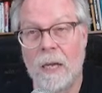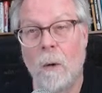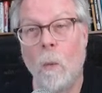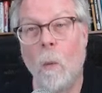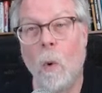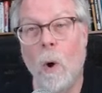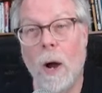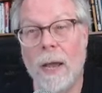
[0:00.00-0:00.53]

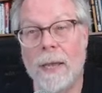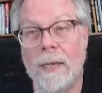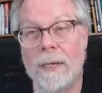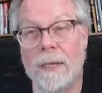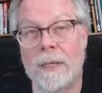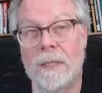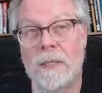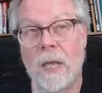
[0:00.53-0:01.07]
why it
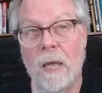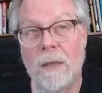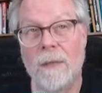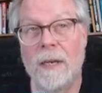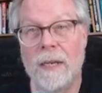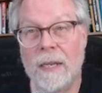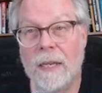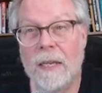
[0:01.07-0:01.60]
is that
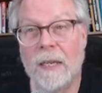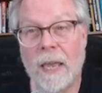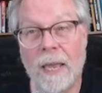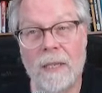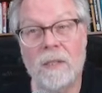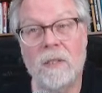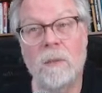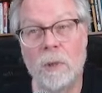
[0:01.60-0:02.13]
ink
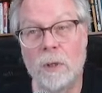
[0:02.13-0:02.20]
has to be